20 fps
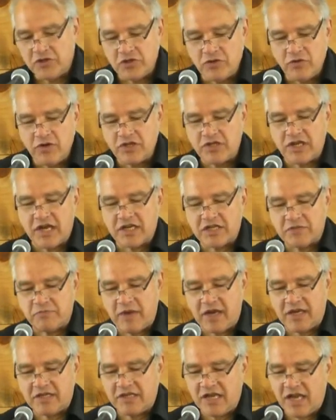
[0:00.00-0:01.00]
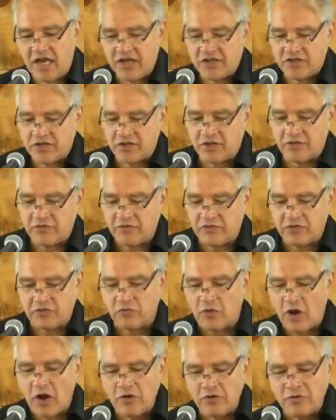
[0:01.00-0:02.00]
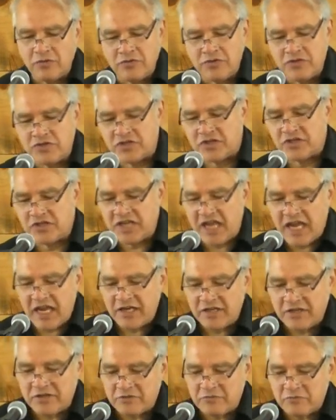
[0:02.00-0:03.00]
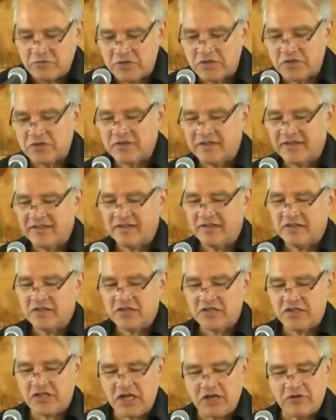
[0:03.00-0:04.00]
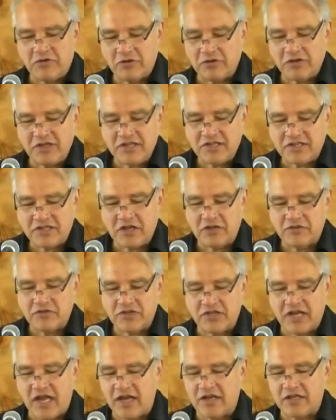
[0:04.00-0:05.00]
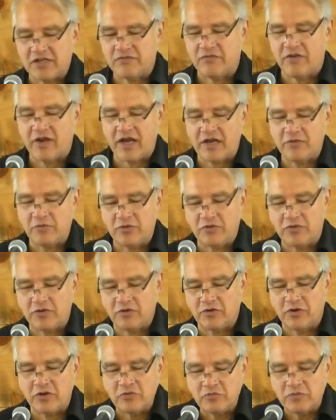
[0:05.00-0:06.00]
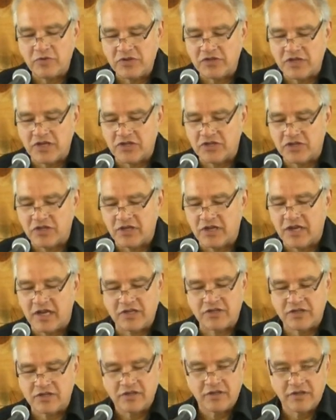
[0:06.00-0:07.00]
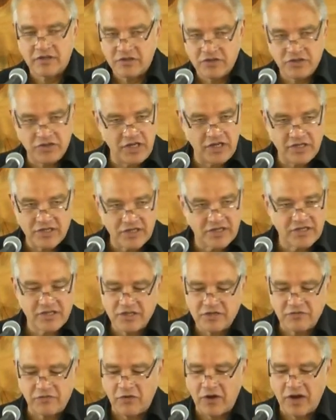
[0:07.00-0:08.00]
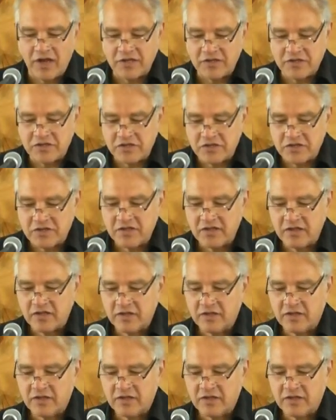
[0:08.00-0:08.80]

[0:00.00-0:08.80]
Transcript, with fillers: Jewish expectation of thrones and kingdoms, secretly self satisfied with their own position as Jesus' friends.